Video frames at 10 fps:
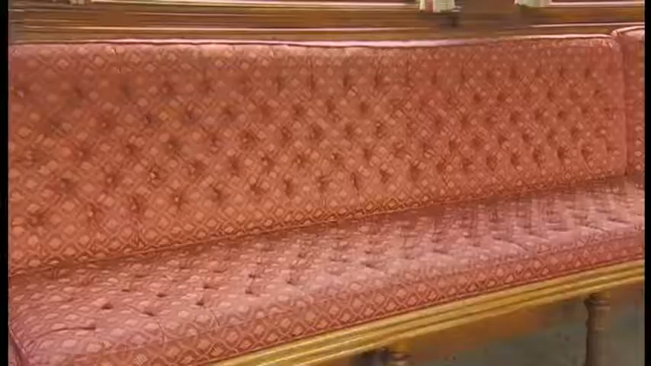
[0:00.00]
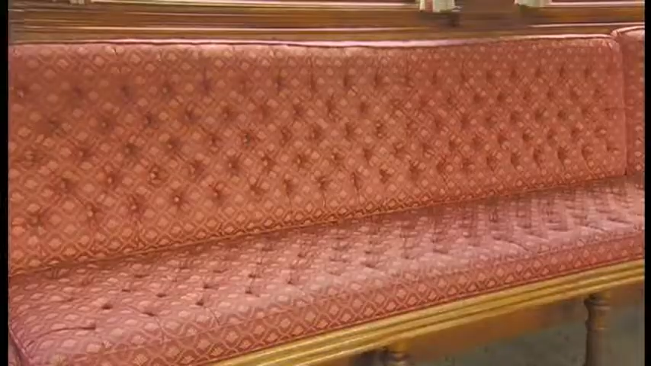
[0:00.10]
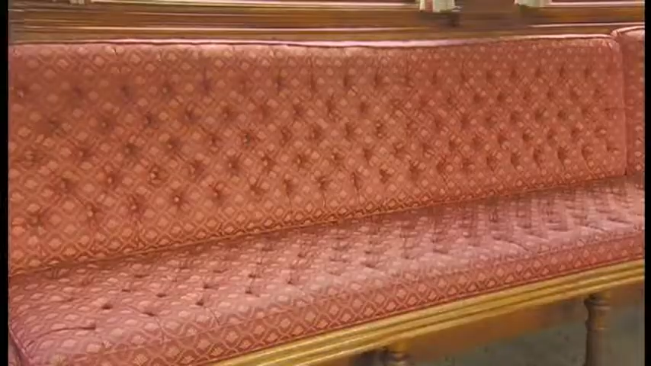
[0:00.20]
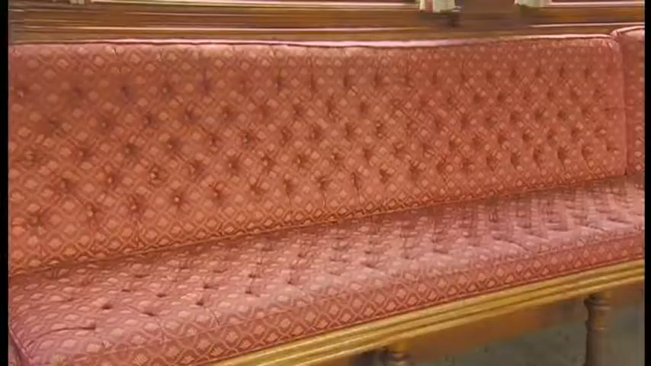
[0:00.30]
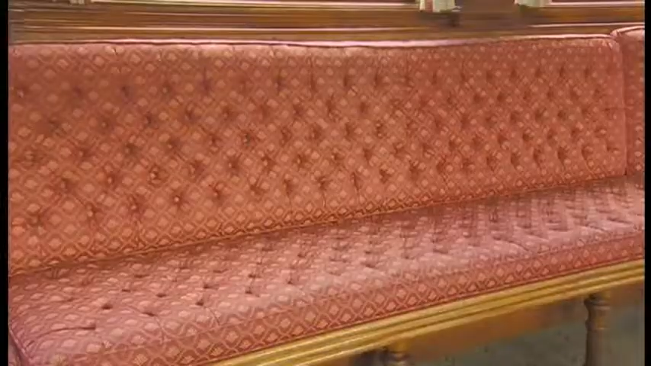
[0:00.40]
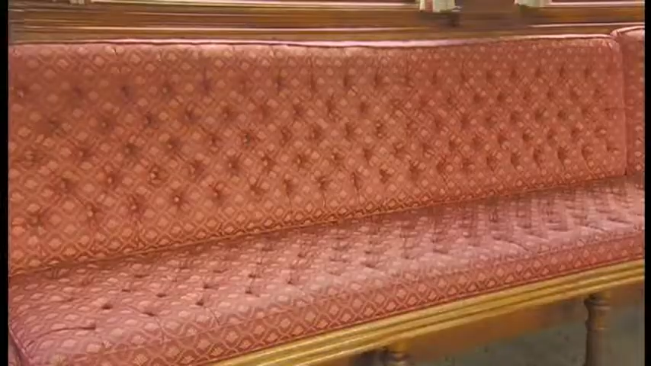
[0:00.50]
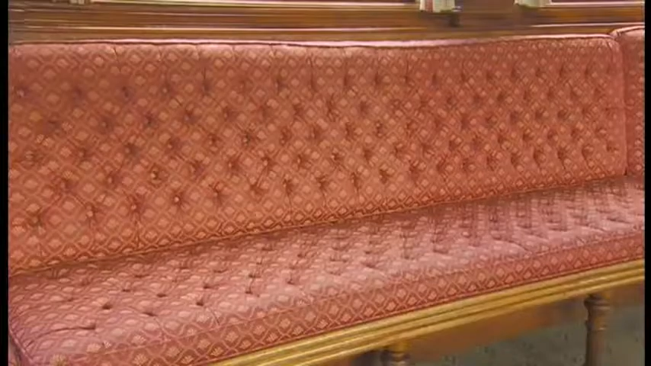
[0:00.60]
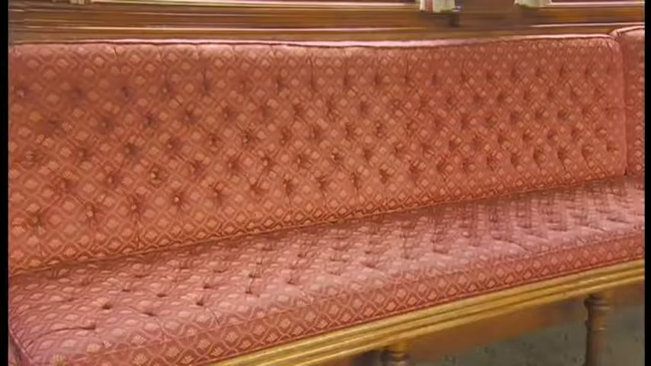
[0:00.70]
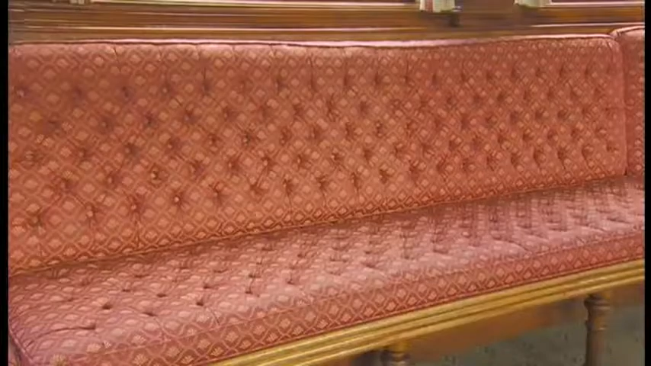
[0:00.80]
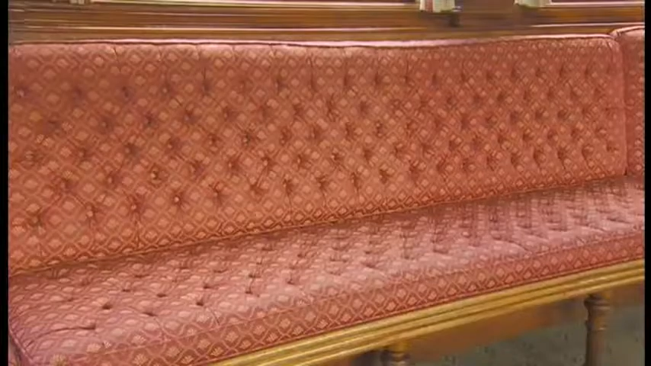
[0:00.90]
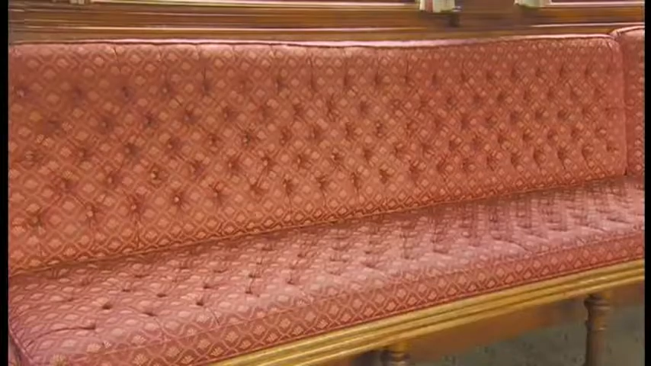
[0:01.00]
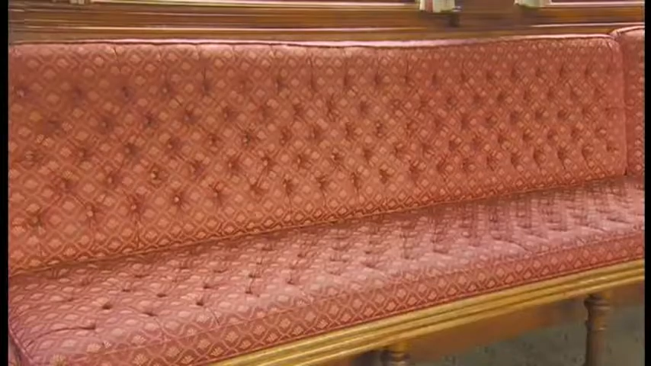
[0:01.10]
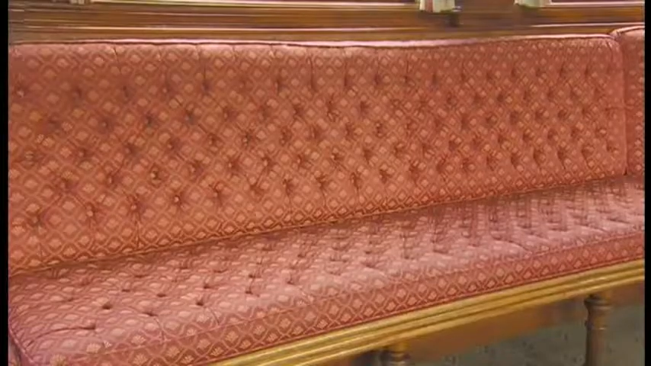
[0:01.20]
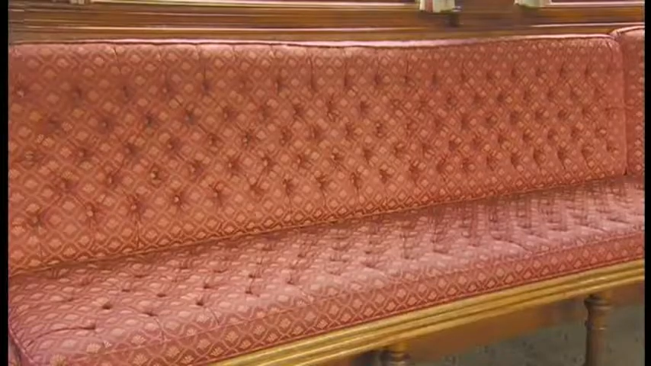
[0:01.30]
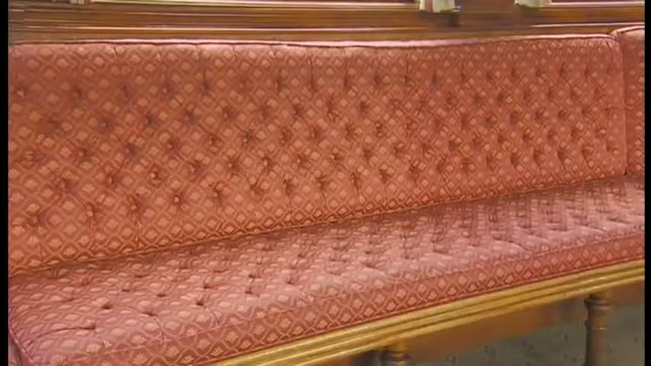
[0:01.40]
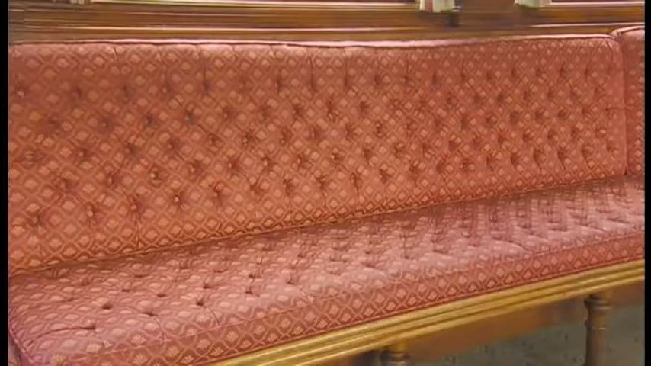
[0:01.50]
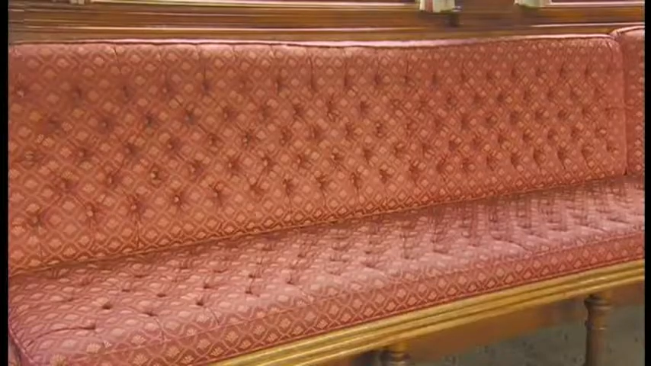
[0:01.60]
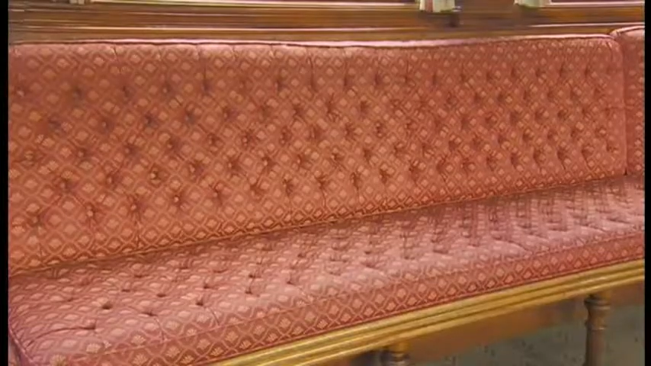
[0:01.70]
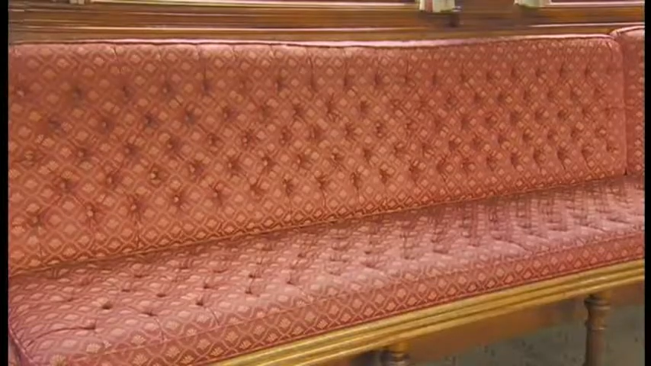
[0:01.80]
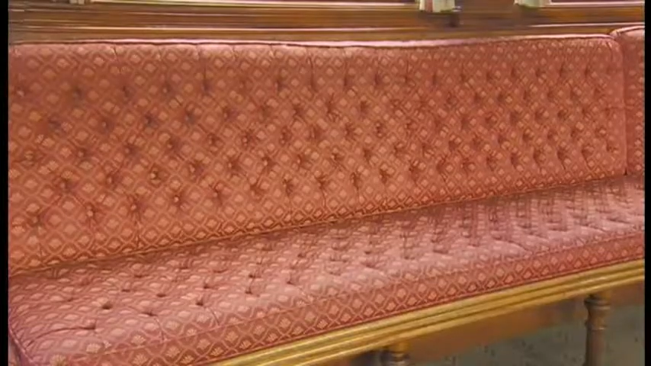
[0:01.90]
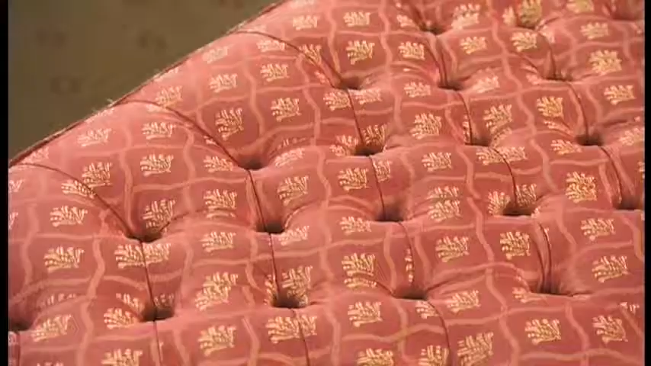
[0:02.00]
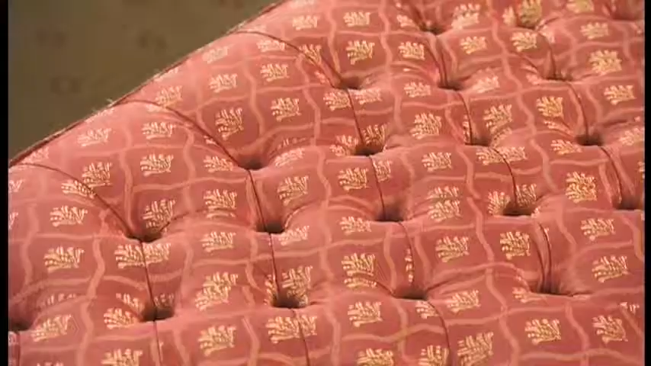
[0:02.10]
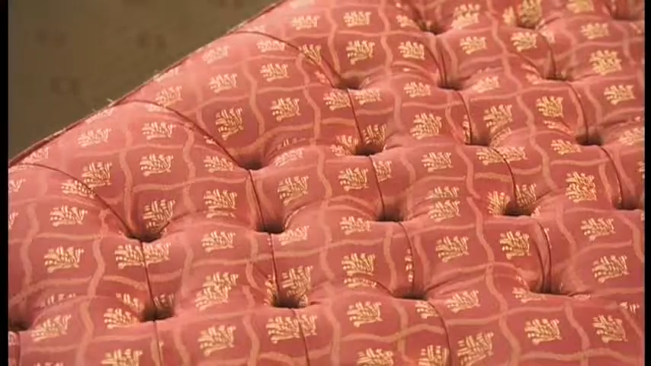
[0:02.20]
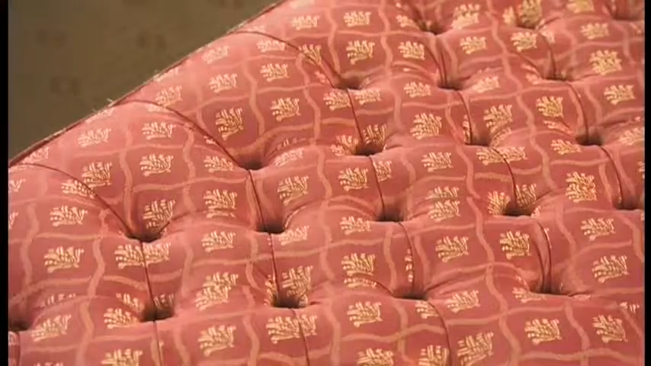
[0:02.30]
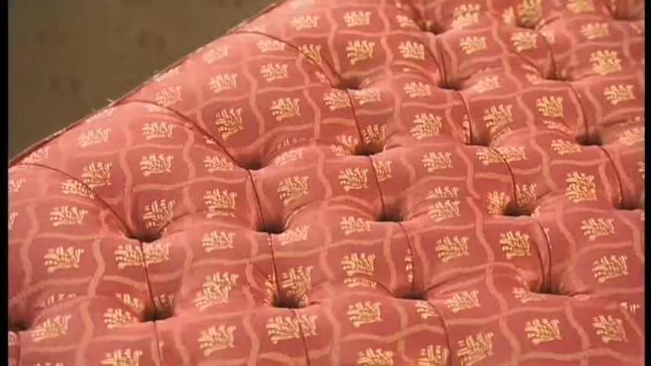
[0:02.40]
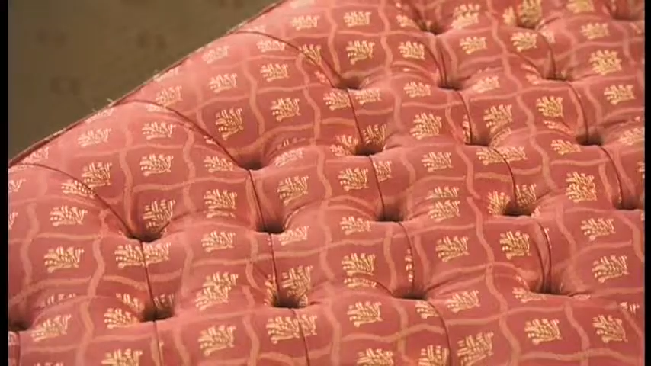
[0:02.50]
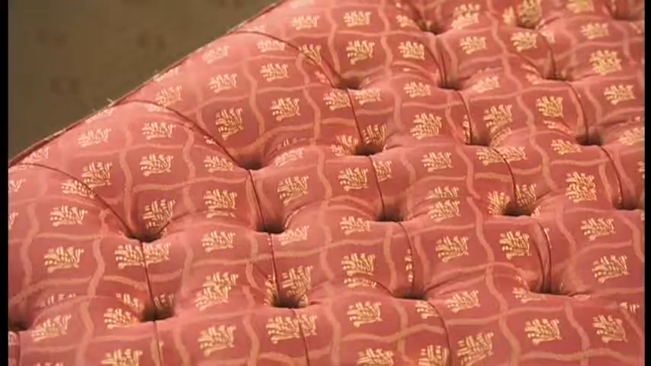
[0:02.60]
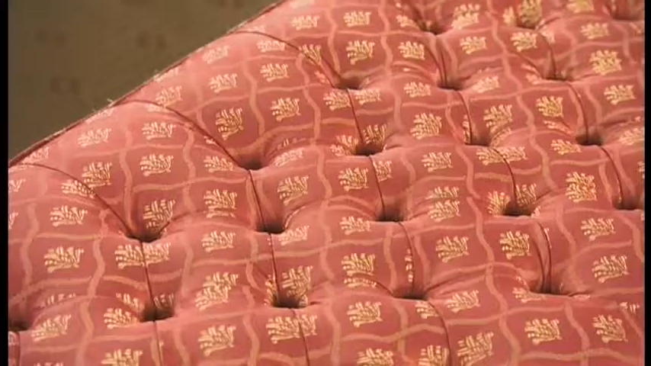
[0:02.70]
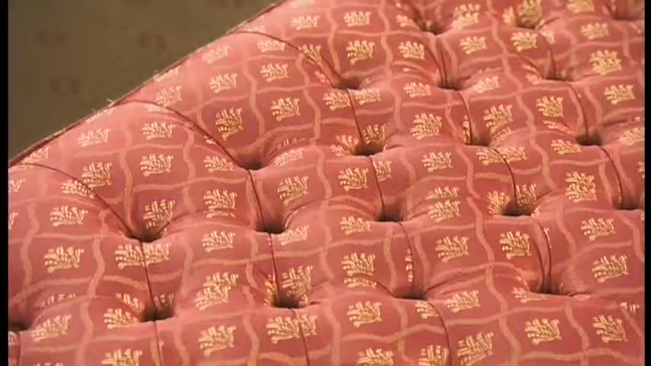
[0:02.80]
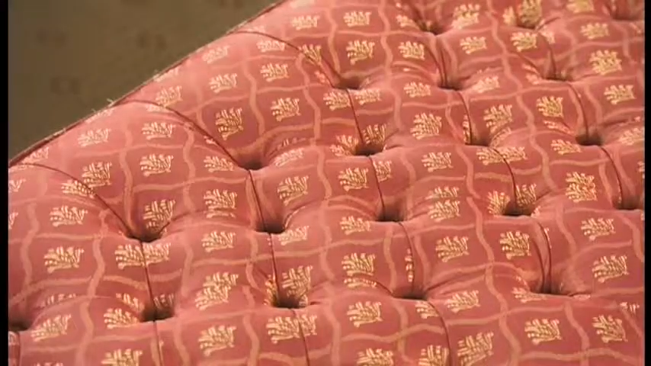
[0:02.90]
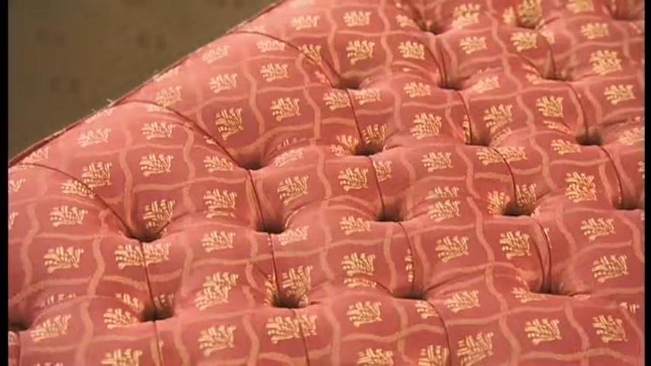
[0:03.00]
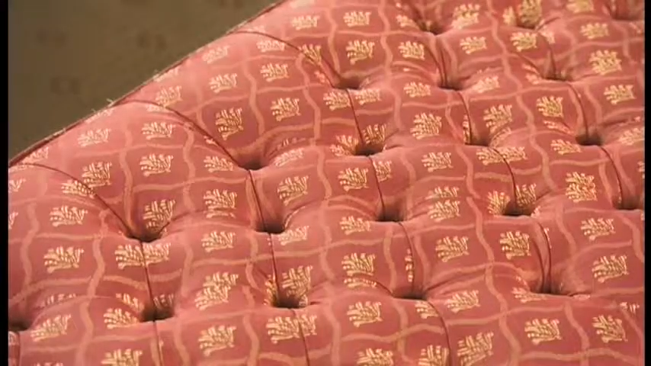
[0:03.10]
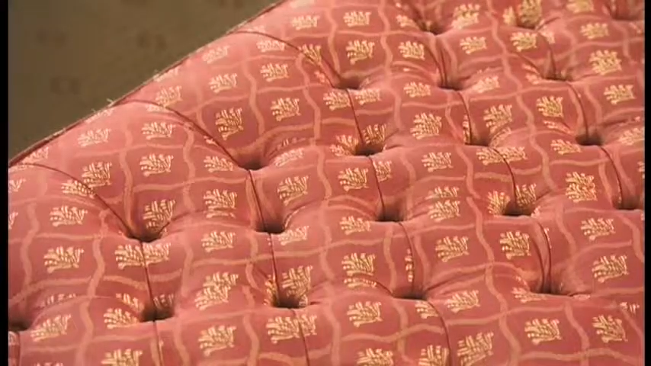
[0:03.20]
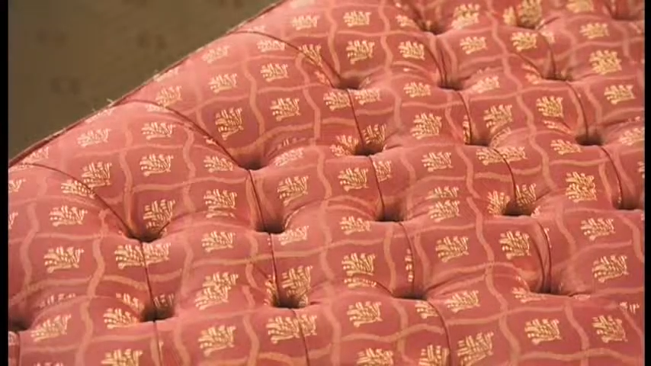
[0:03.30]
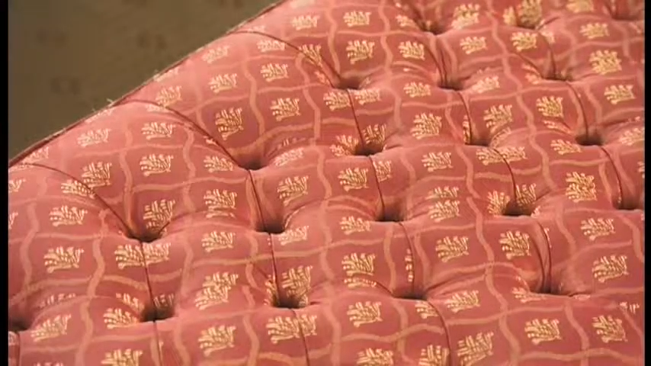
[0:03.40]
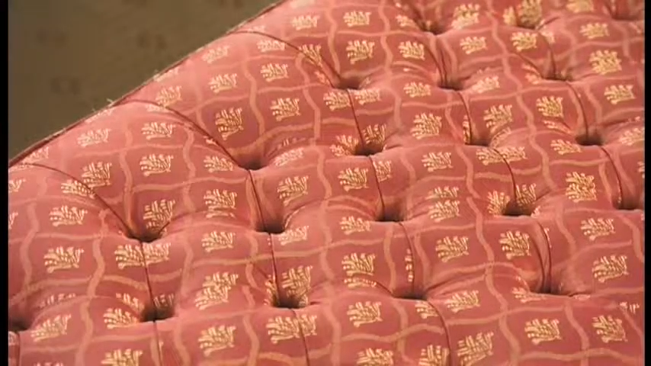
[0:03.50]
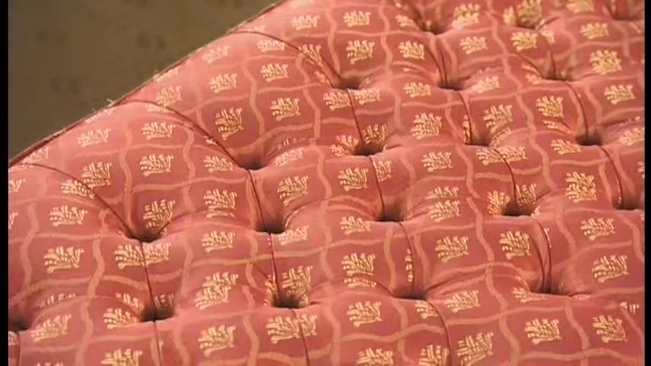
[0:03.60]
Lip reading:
[unreadable: no face in view]